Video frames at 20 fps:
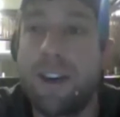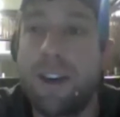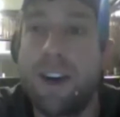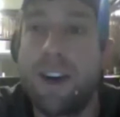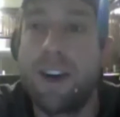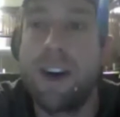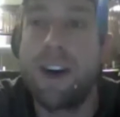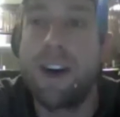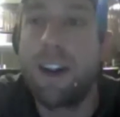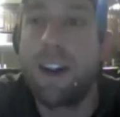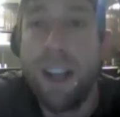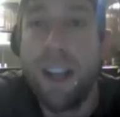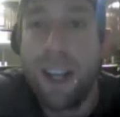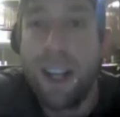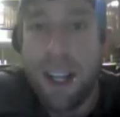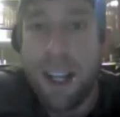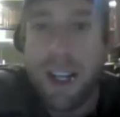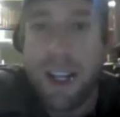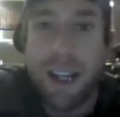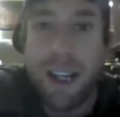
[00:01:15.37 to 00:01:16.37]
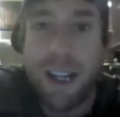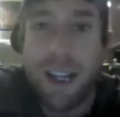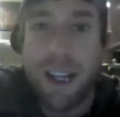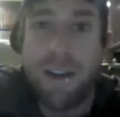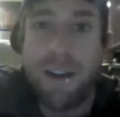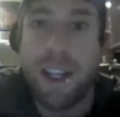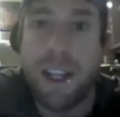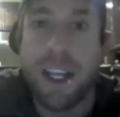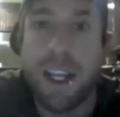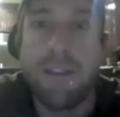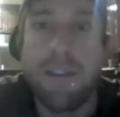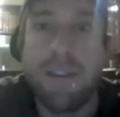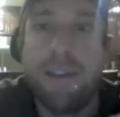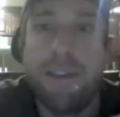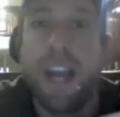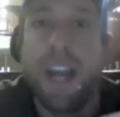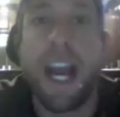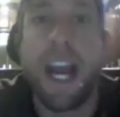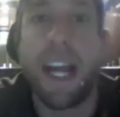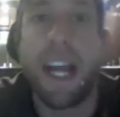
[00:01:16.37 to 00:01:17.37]
are all Philly
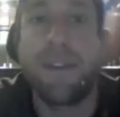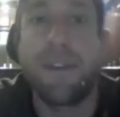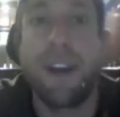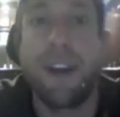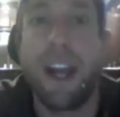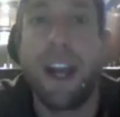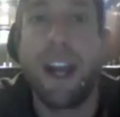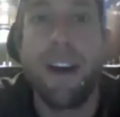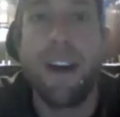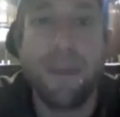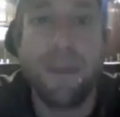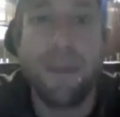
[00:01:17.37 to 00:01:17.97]
fanatics right now.